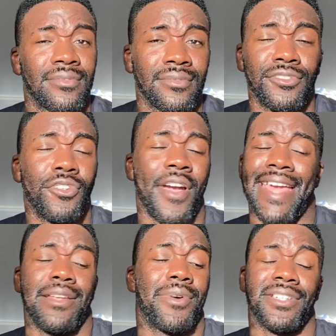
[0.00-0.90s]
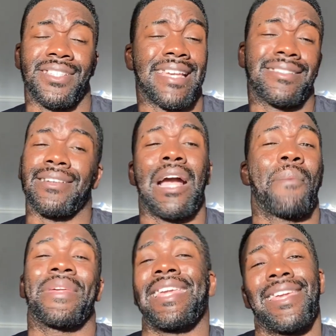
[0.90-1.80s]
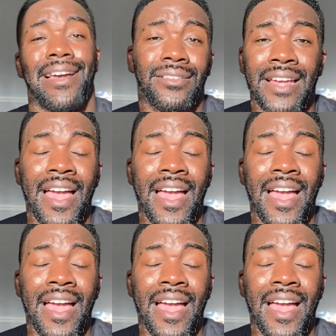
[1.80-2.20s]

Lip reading: Not anyone just gets to come here.